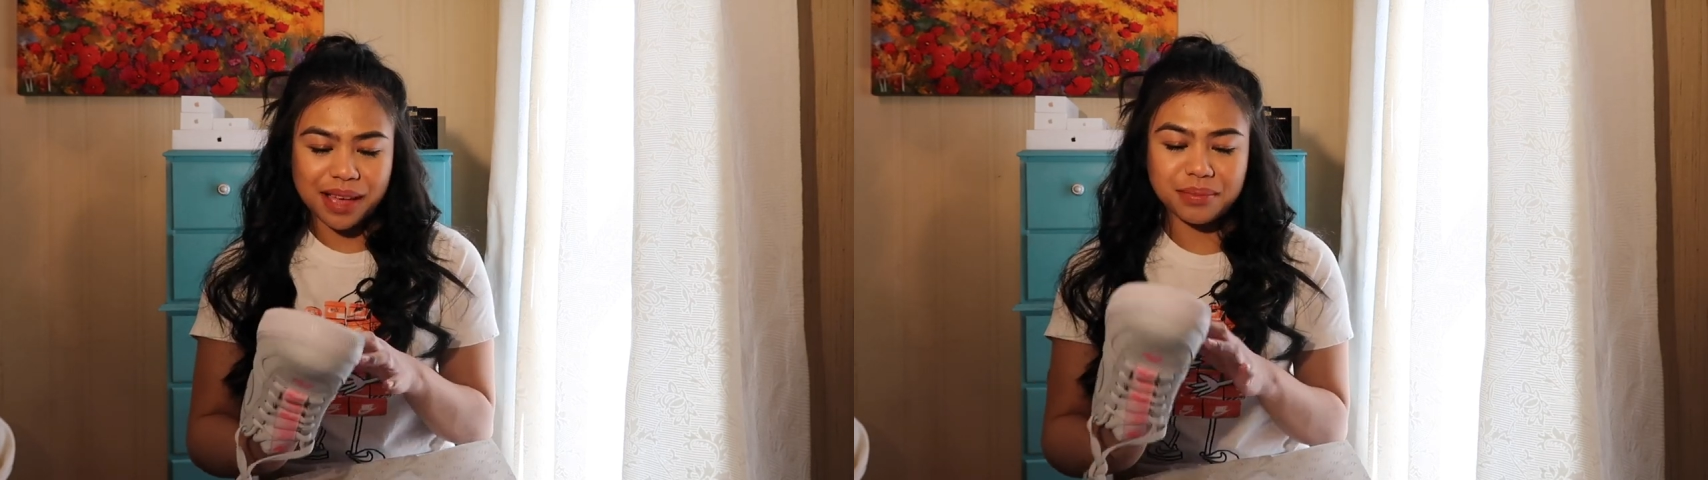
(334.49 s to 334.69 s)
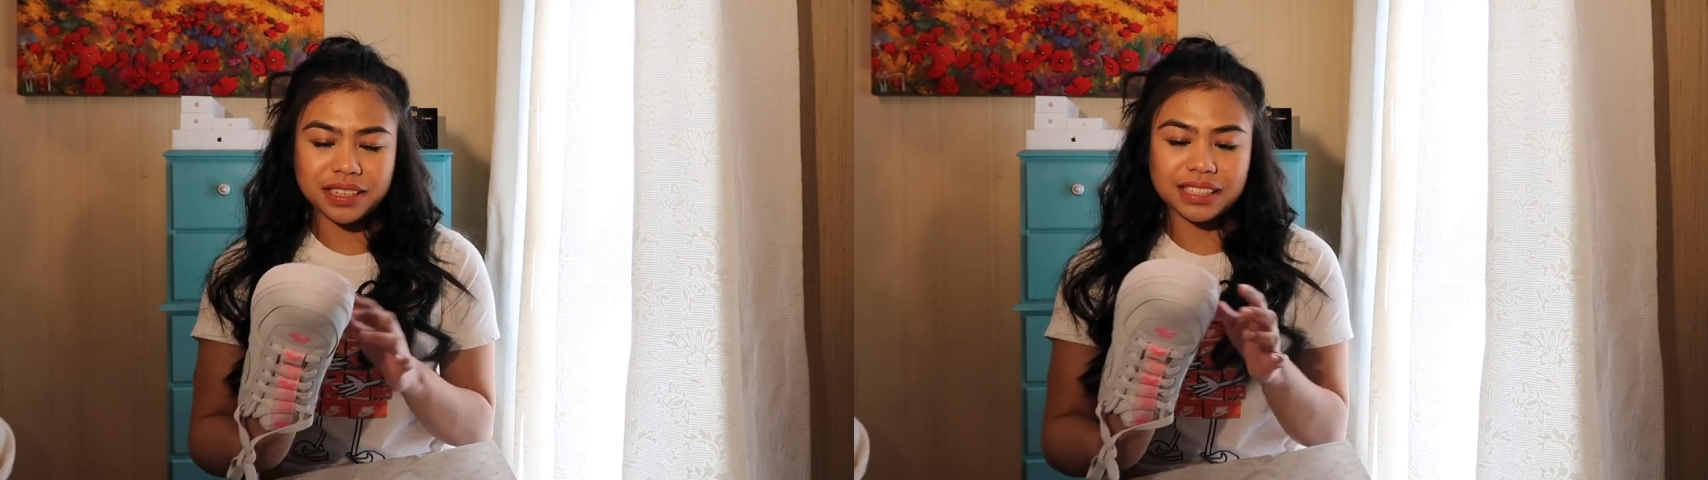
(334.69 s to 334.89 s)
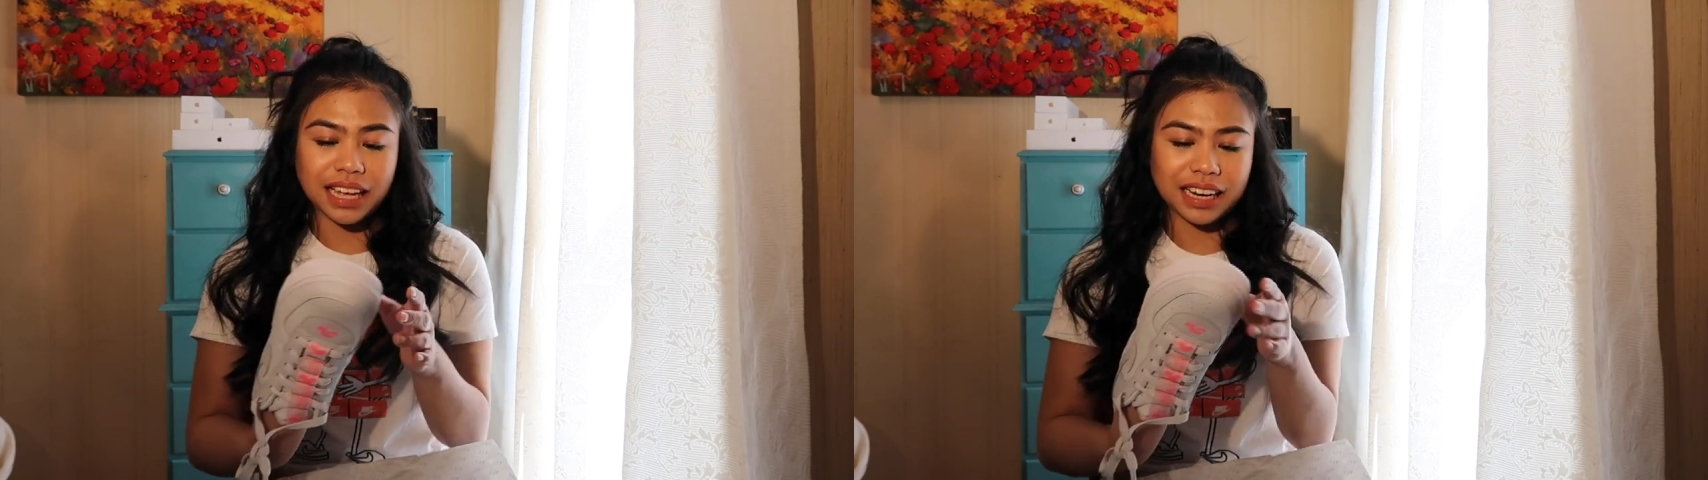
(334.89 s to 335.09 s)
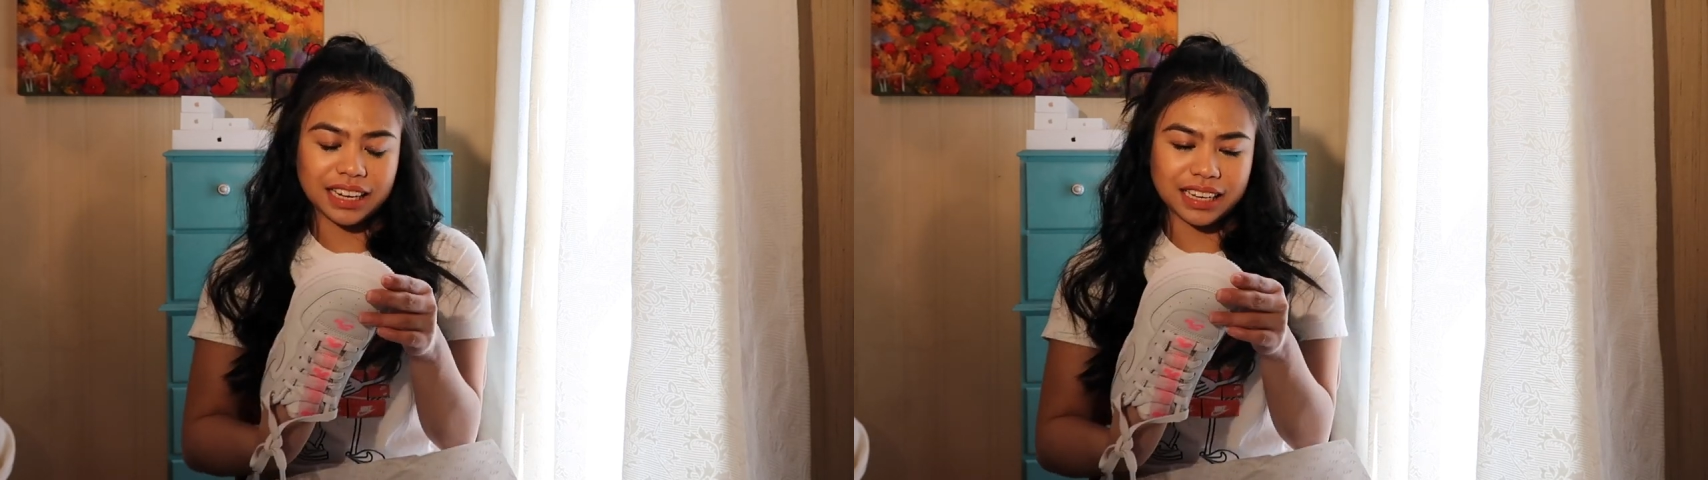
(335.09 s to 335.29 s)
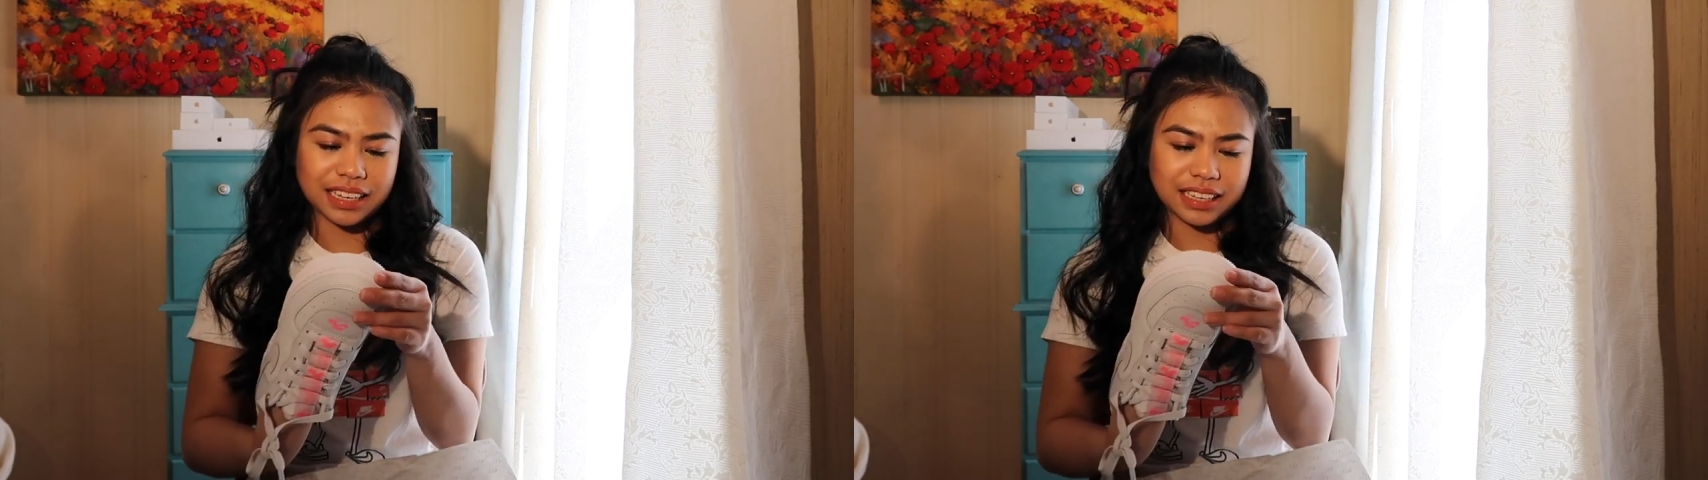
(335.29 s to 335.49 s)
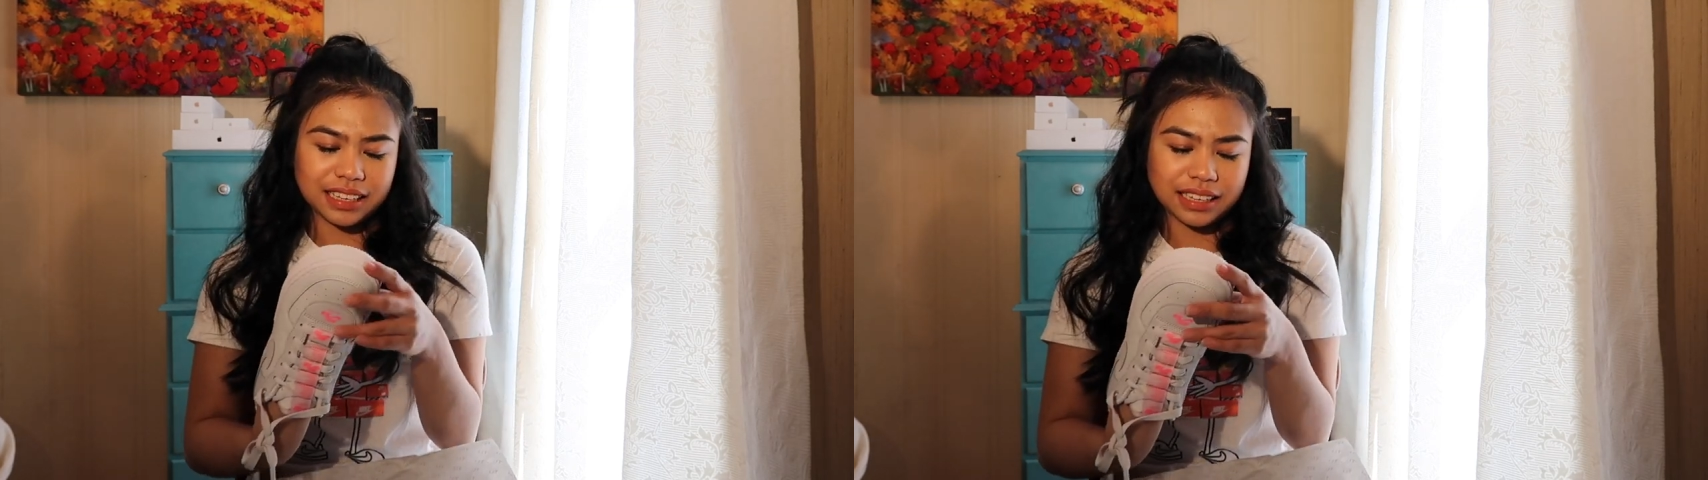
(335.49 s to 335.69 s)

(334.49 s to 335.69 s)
I'm excited.